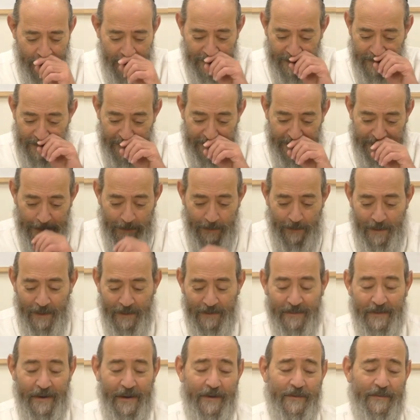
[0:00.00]
This
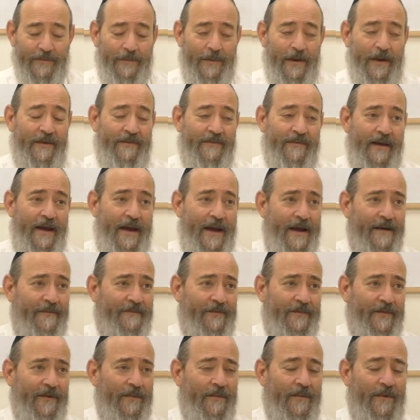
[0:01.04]
all takes place
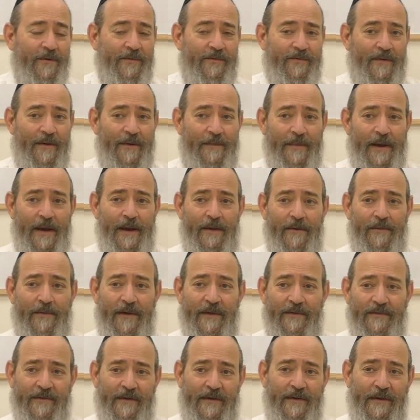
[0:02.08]
after Moshe Rabbeinu
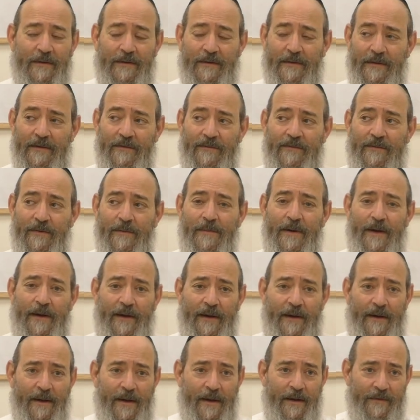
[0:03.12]
has killed these two
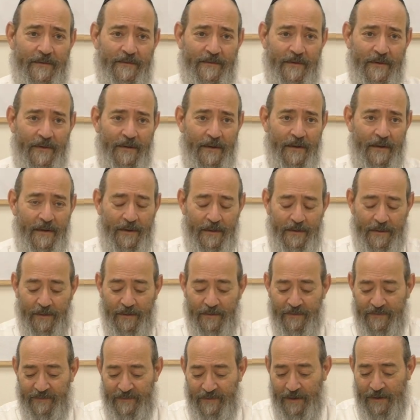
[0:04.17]
mighty kings. There
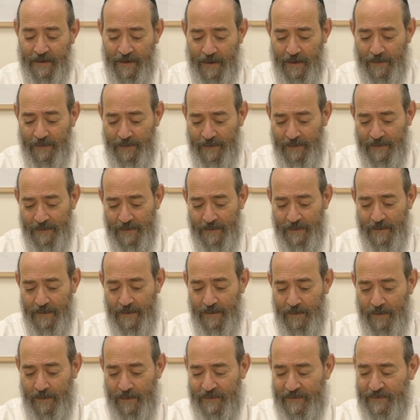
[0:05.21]
is Sichon,
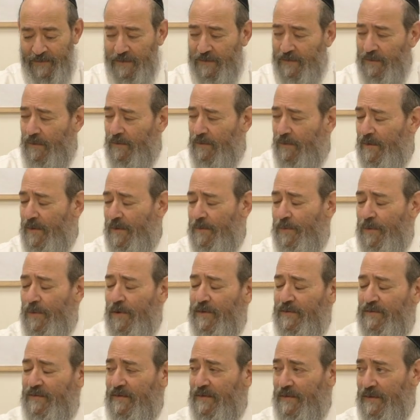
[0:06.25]
which the Torah
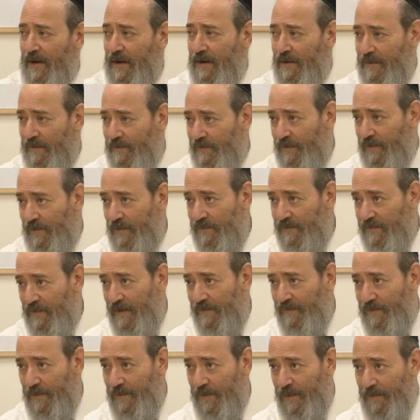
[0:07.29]
reports at the end of
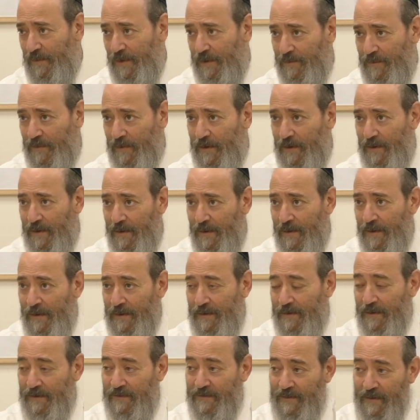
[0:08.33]
Sefer Bamidbar.
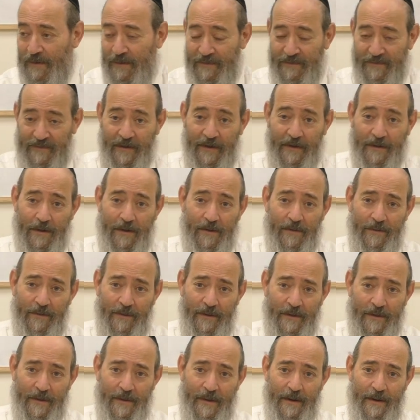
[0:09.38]
There's Sichon,
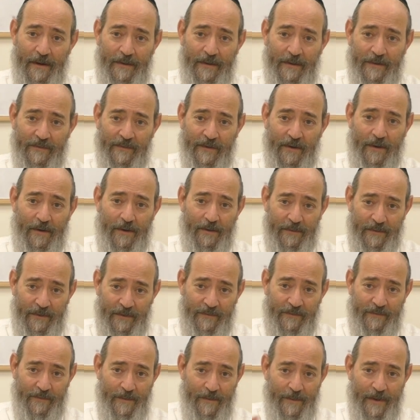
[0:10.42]
and there's Og,
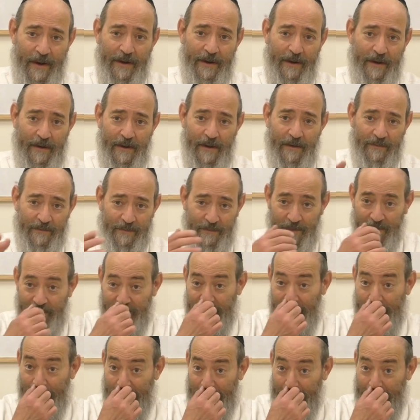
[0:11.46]
these two mighty kings that Moshe
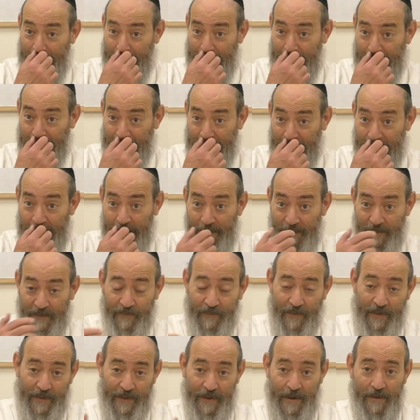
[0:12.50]
Rabbeinu kills
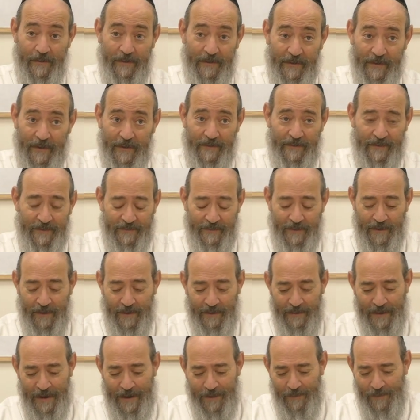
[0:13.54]
before they go into Eretz
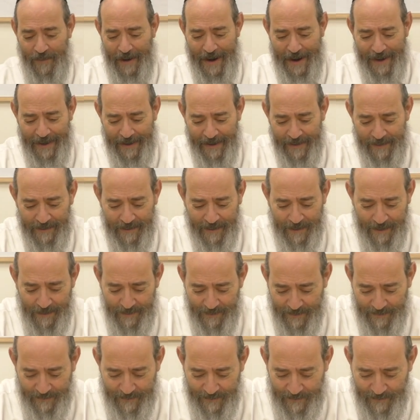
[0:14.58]
Yisrael. Now, why, the
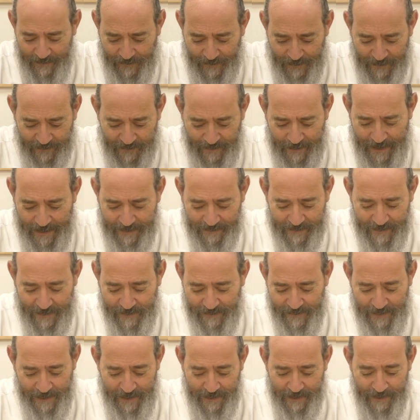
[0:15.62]
Mefarshim ask
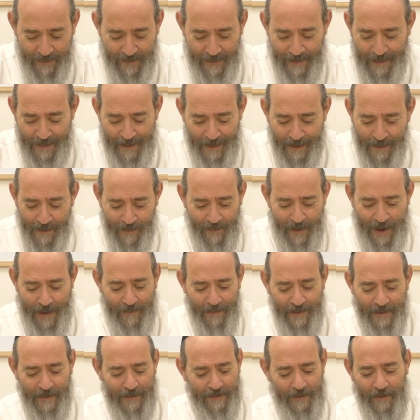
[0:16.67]
over here, why
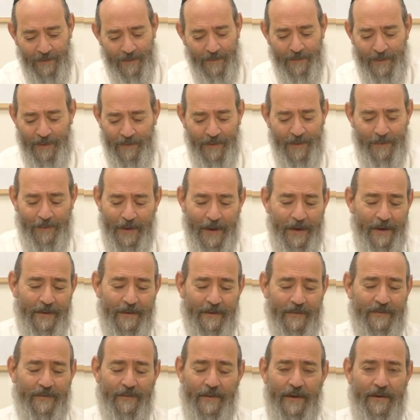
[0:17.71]
would the Torah be repeating
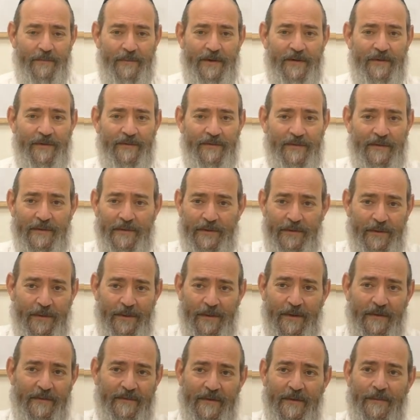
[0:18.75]
this? We just
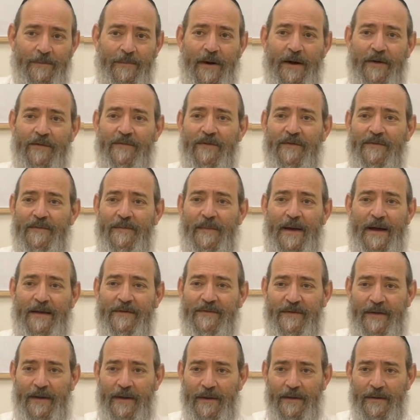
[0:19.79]
learned this in Parshas
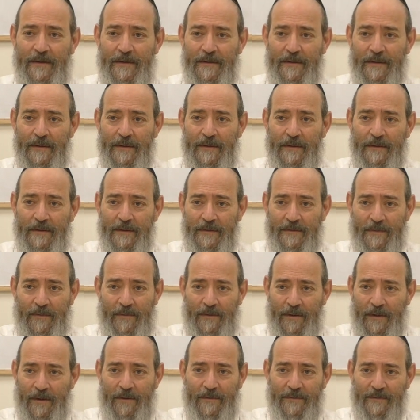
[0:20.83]
Maaseh. The
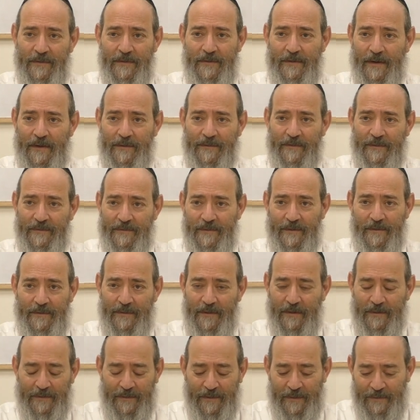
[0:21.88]
Torah goes and tells us that
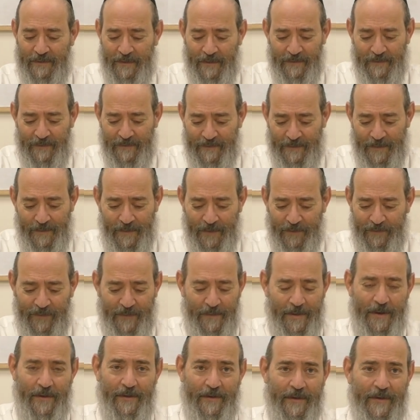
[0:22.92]
Moshe
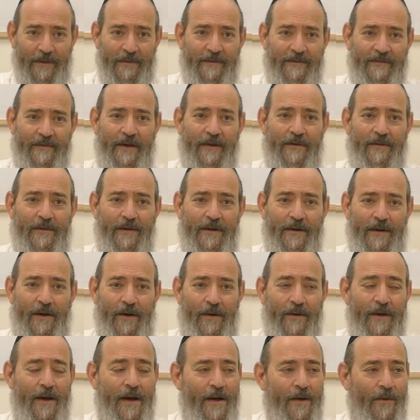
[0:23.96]
Rabbeinu killed Sichon and
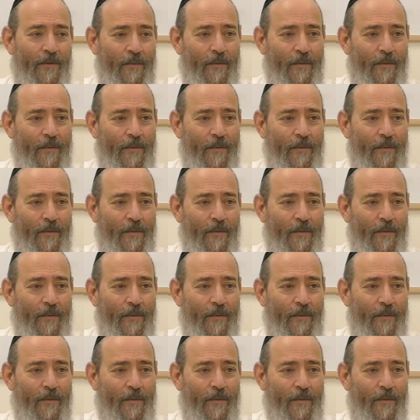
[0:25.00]
Og.